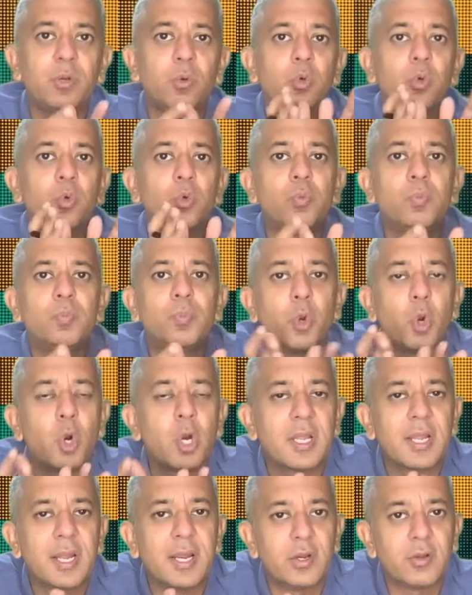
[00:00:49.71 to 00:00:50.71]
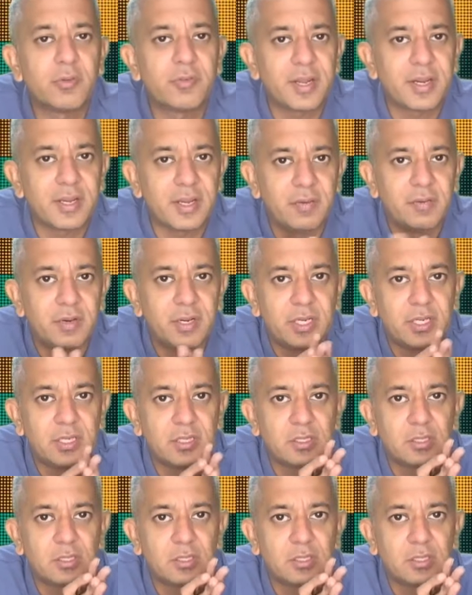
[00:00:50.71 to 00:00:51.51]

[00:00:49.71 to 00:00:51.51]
two broad kind of activities,